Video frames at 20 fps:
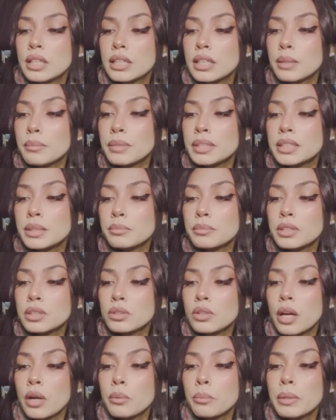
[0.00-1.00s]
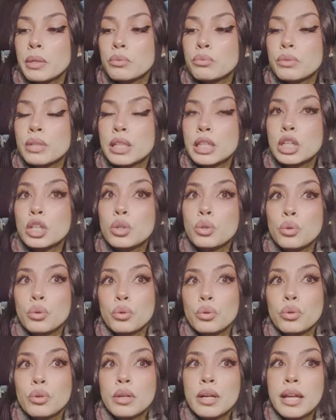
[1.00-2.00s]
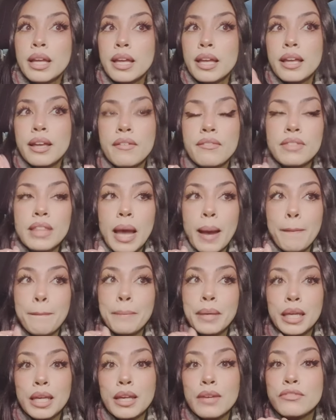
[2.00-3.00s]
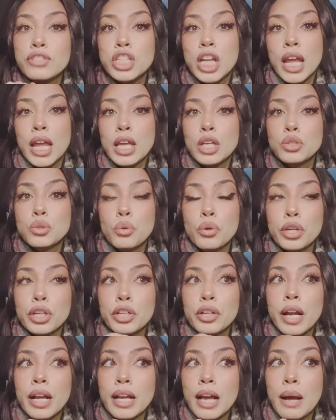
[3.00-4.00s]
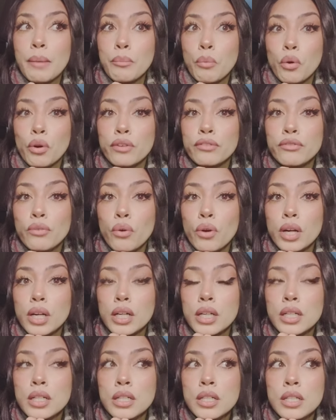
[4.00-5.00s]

give me something it would be really cool if that PF Chang's order I got more for